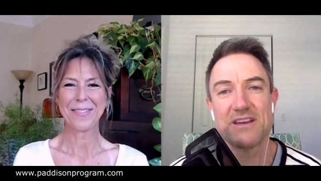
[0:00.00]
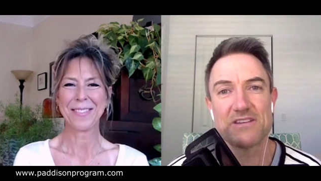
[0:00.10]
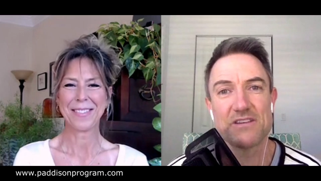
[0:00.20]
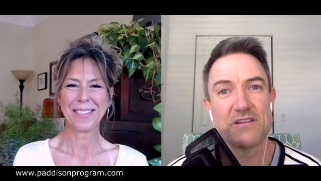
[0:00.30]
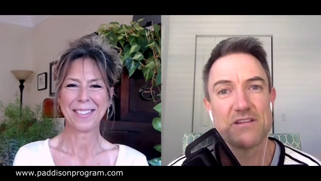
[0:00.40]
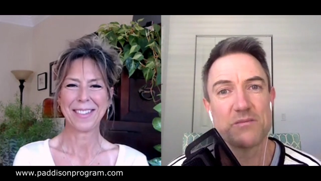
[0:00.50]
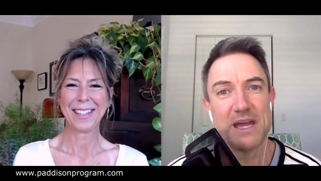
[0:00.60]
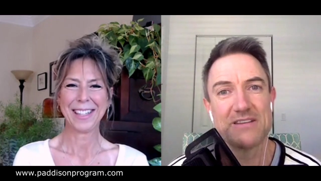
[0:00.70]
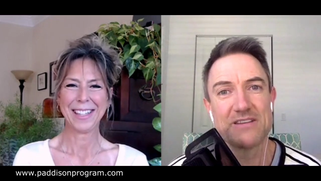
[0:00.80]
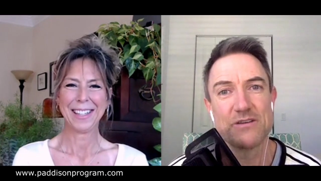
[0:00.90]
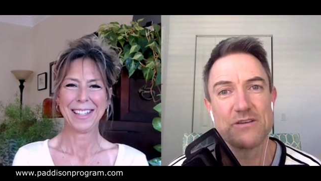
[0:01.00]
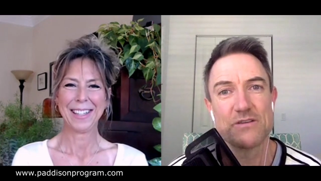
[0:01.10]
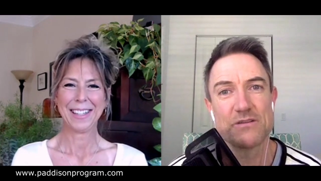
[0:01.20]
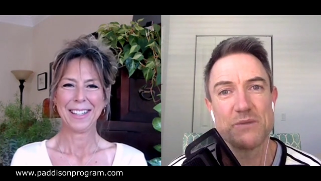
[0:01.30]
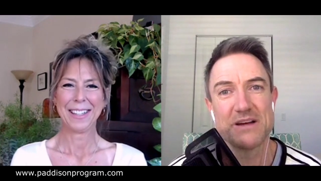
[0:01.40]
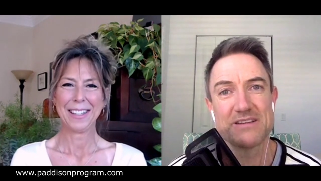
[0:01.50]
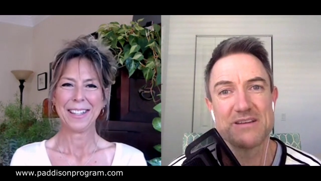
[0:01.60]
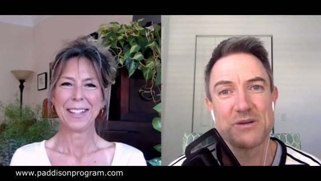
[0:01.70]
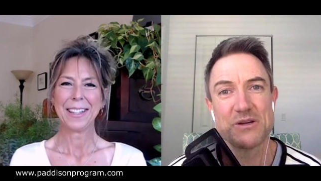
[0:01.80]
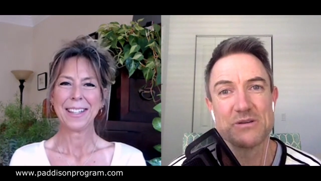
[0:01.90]
Speaker 1: exercise bands and do some
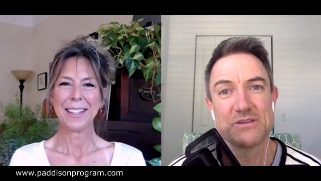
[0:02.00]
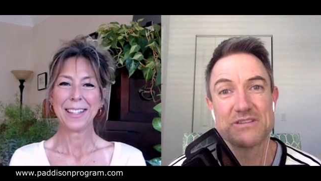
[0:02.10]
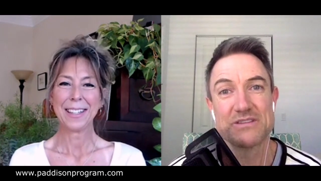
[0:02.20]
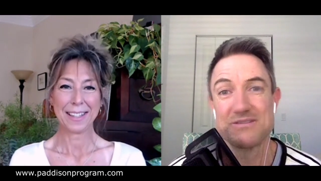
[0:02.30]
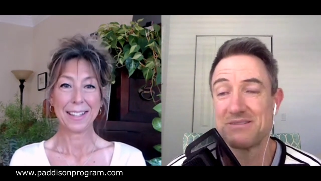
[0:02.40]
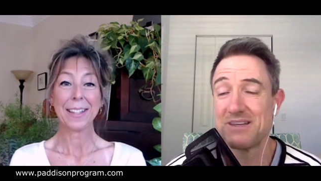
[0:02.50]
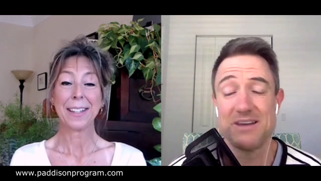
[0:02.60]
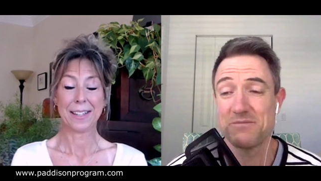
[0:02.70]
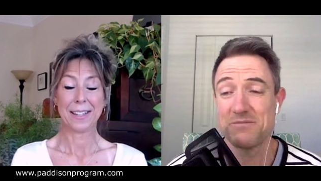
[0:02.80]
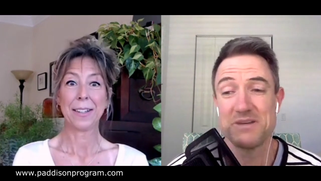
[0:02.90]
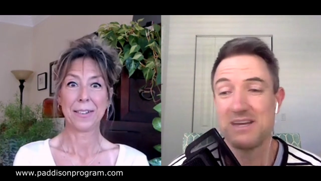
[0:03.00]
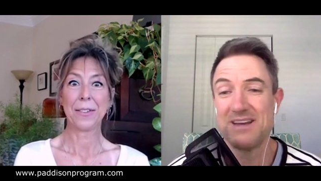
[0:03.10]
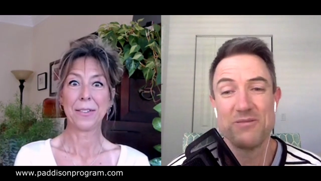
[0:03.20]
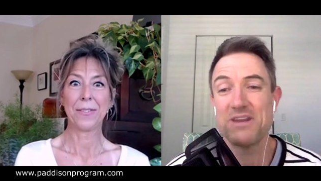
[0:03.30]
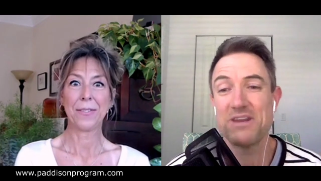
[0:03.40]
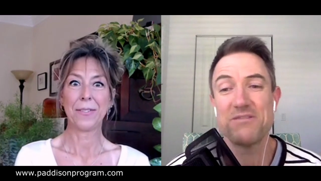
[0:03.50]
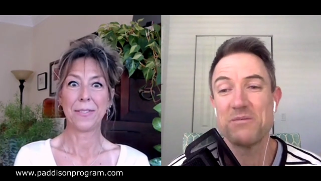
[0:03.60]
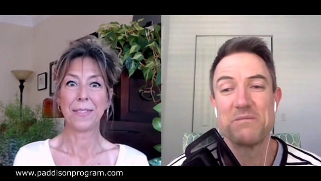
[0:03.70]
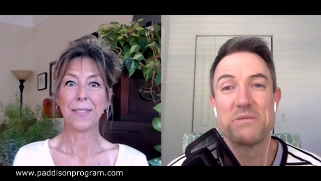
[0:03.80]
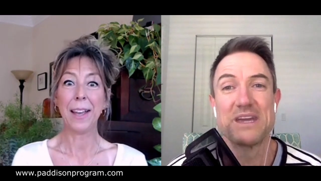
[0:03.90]
bicep curls, you know, whatever it
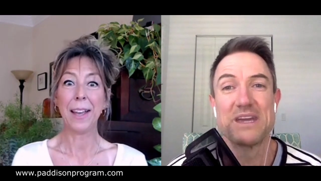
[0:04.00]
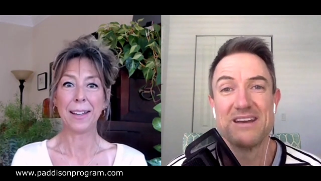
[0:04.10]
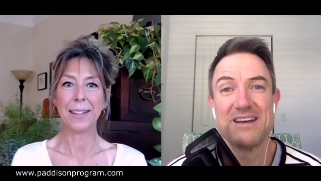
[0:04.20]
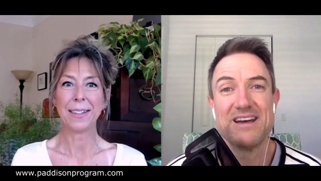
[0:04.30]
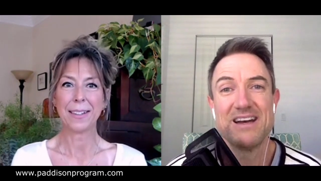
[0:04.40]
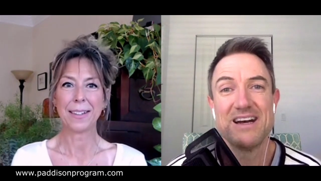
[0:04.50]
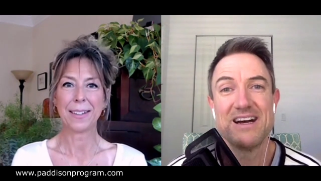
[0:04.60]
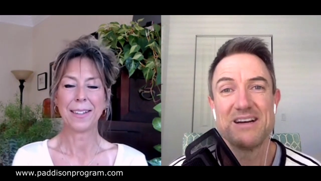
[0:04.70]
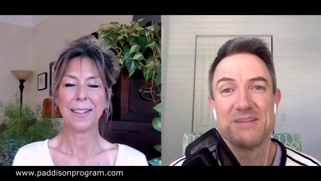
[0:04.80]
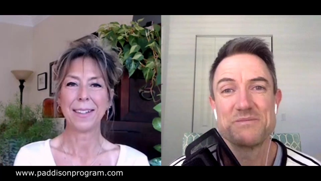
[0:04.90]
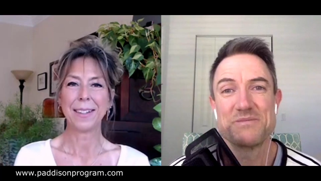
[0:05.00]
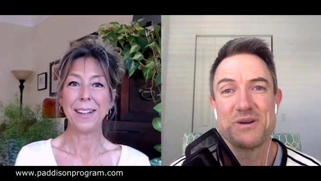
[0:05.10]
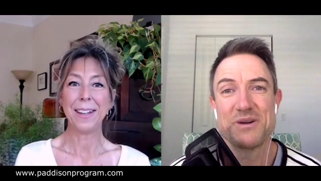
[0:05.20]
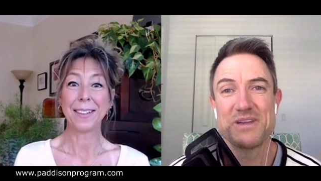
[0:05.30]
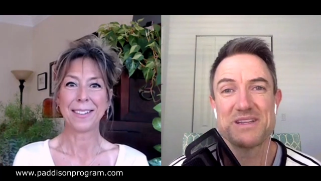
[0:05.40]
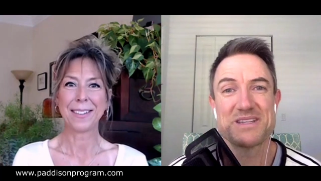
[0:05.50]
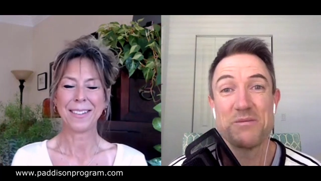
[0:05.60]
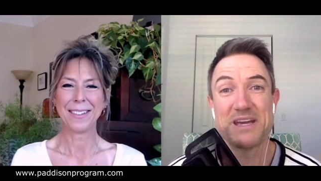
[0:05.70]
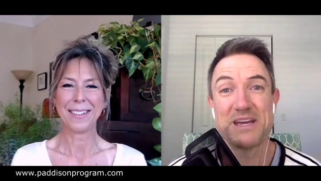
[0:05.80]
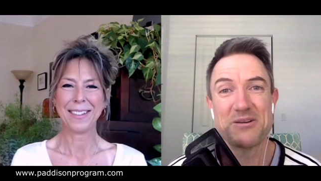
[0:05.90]
yeah. might be. Um, Or let's go
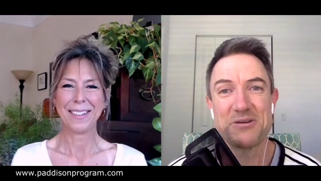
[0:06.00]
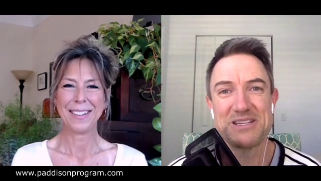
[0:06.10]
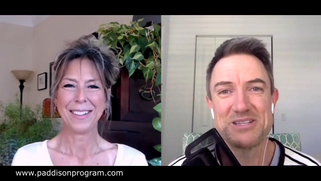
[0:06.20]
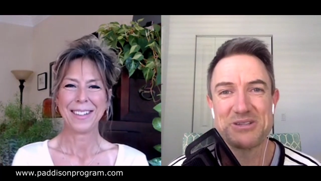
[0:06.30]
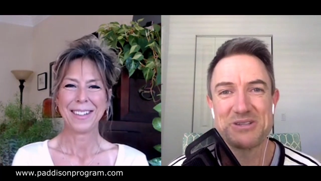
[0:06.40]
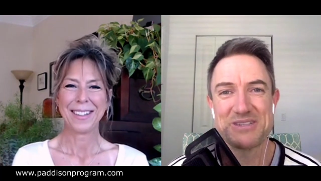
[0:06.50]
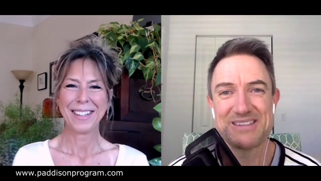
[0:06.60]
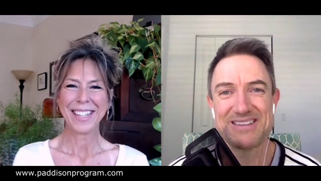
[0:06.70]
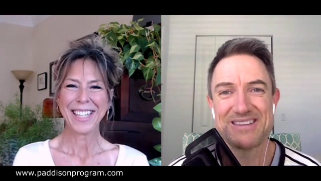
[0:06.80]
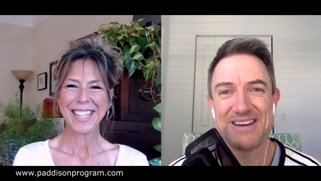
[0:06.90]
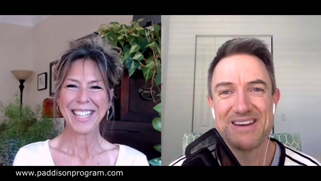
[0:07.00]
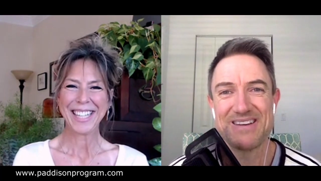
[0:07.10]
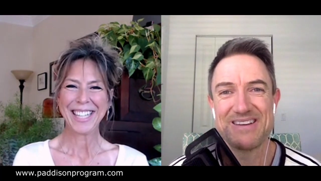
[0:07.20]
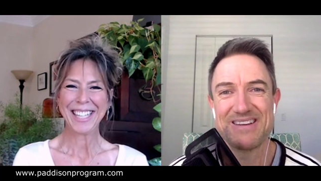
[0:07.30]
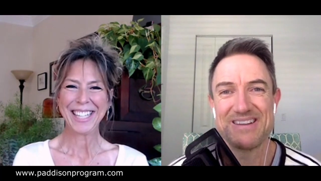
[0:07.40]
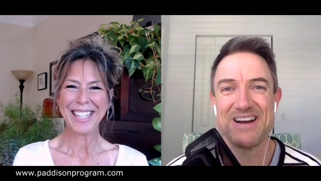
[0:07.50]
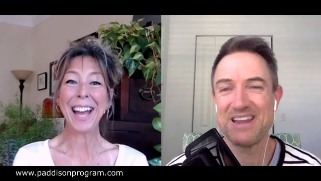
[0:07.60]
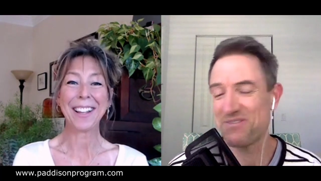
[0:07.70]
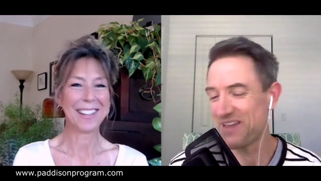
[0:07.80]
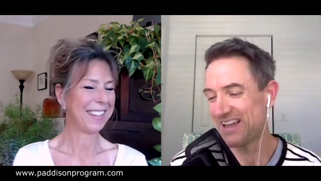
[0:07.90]
and make a green juice. So I
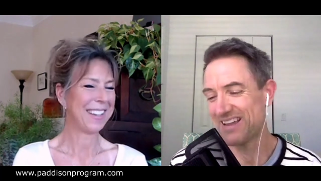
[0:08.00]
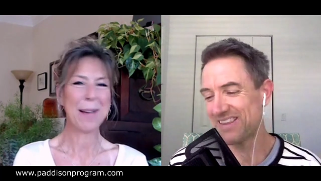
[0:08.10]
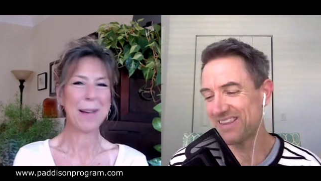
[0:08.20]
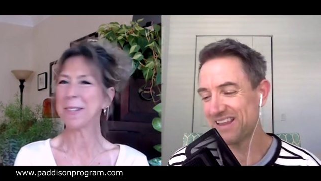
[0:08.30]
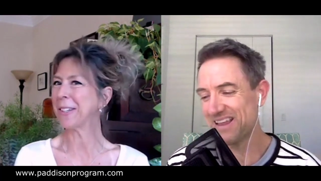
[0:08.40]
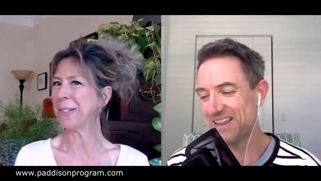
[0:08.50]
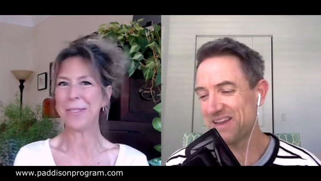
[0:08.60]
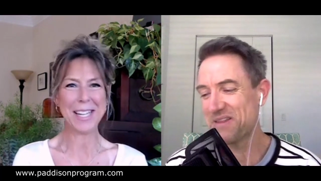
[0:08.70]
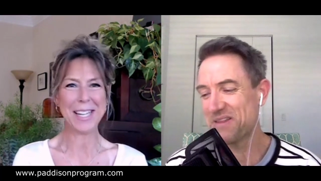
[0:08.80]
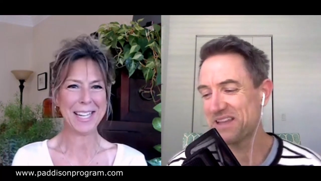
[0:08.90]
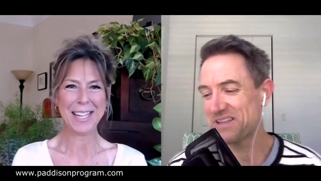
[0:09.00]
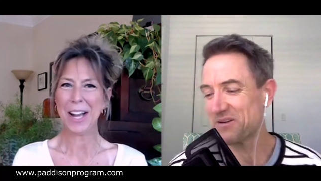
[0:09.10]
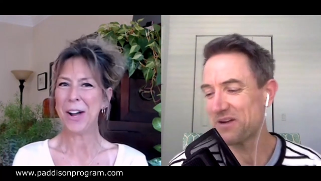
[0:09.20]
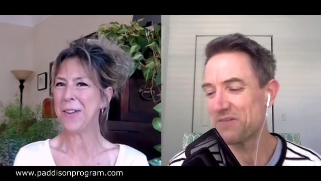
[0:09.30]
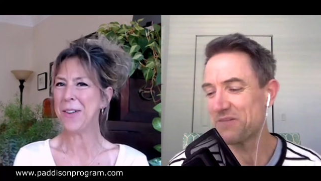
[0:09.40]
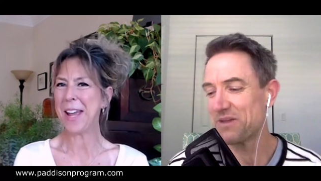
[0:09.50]
love that. Absolutely. That, that's oh, a great